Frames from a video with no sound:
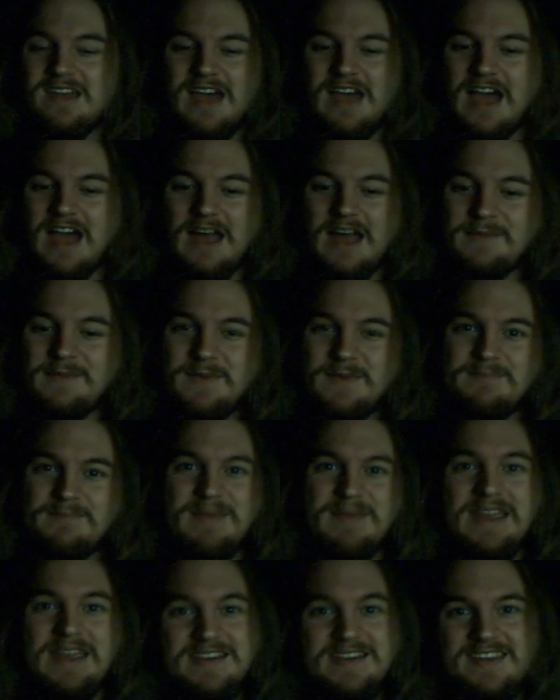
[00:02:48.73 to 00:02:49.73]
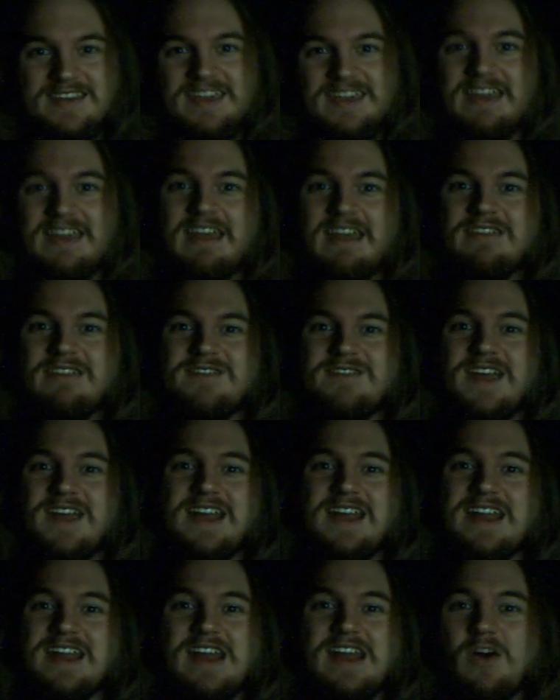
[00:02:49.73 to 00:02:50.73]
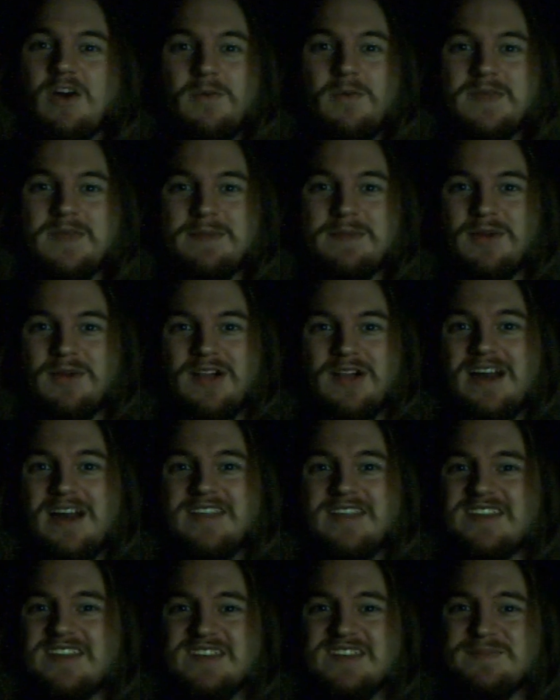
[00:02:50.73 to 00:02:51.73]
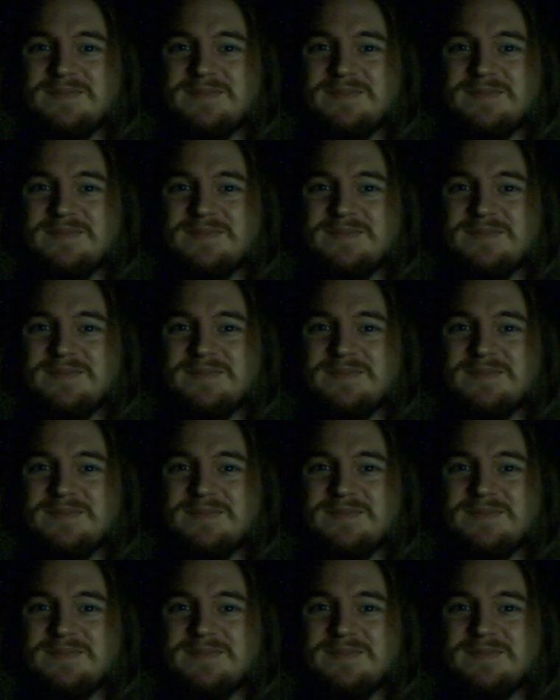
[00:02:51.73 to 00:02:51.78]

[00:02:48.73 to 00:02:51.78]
I'm a big TNA fan, and I hope they pull out of this,